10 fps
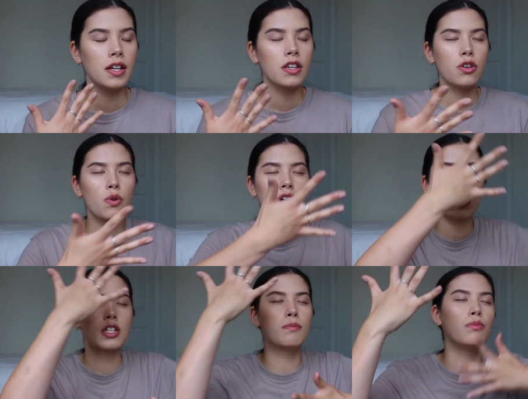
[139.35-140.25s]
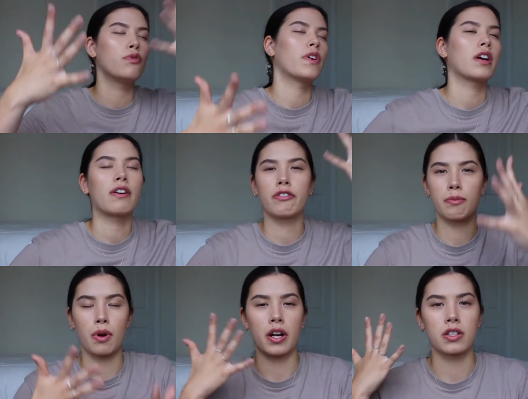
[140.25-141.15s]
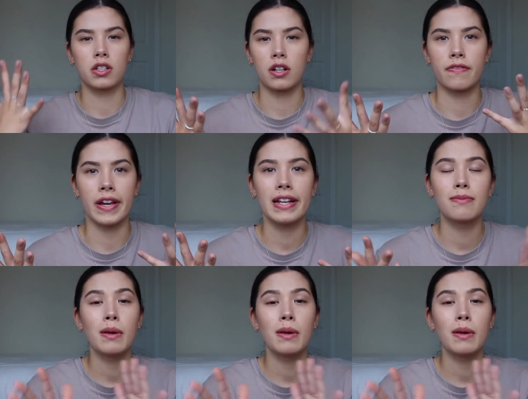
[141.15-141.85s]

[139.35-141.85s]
you are just moving around the product on your face.